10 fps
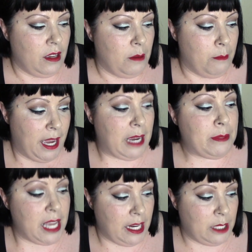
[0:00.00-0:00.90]
makeup
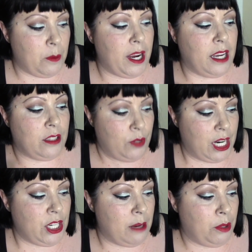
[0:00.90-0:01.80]
setting sprays, dry
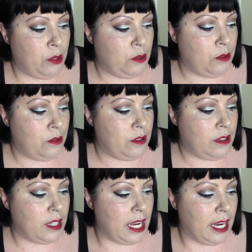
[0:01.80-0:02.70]

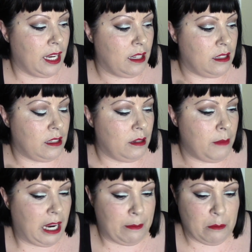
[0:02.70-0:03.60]
shampoos, and
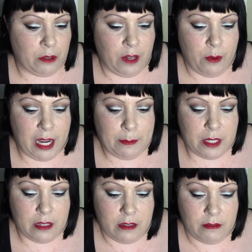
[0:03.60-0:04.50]
makeup removing
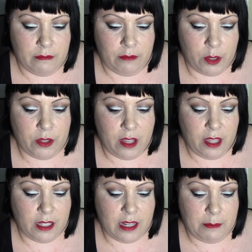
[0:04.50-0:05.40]
wipes. Those are the
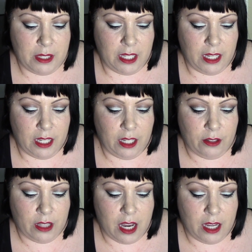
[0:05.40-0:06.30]
things that I'm seeing in here
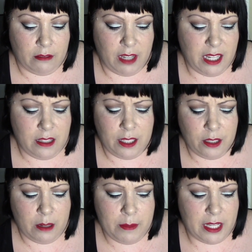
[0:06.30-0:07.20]
a lot. And
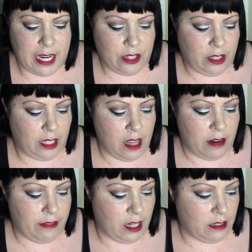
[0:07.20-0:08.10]
serums, and actually a lot
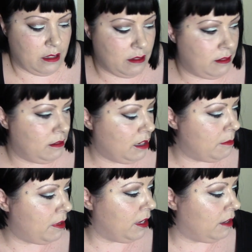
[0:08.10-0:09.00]
of things,
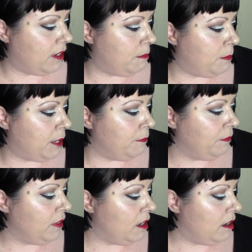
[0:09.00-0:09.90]
come to think of it. But
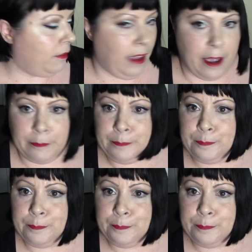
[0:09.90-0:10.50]
yeah.